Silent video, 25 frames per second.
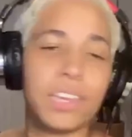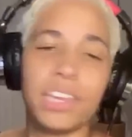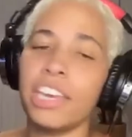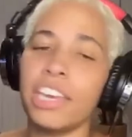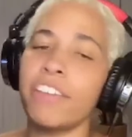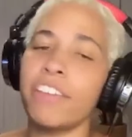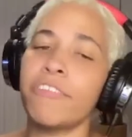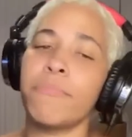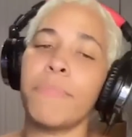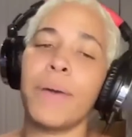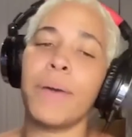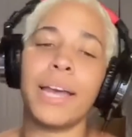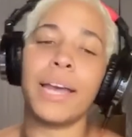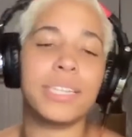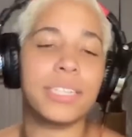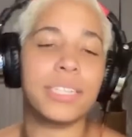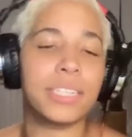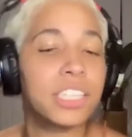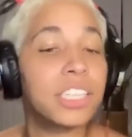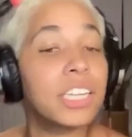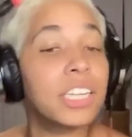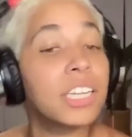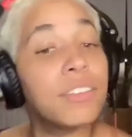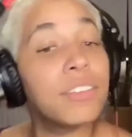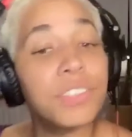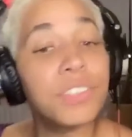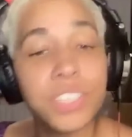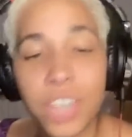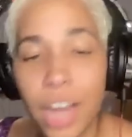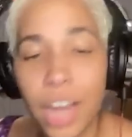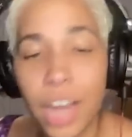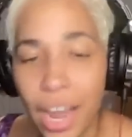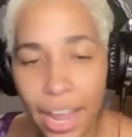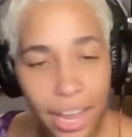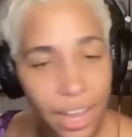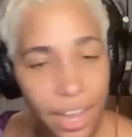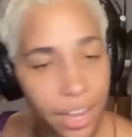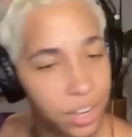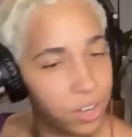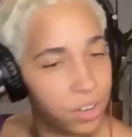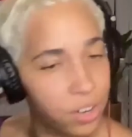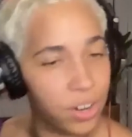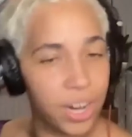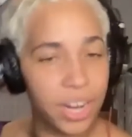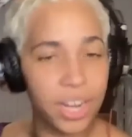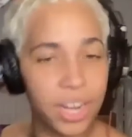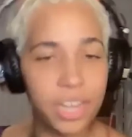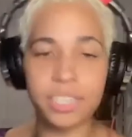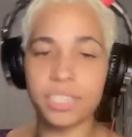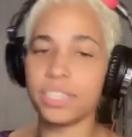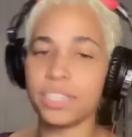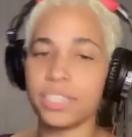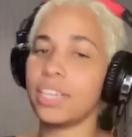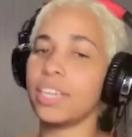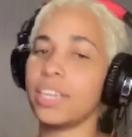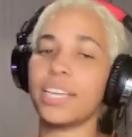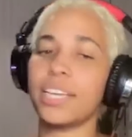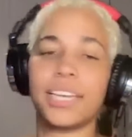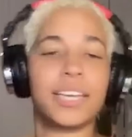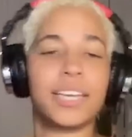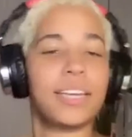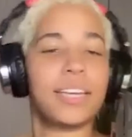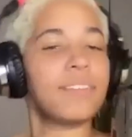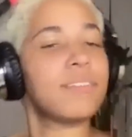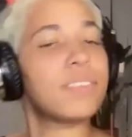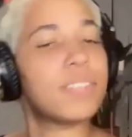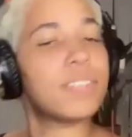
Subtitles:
Give Cheyenne grace, give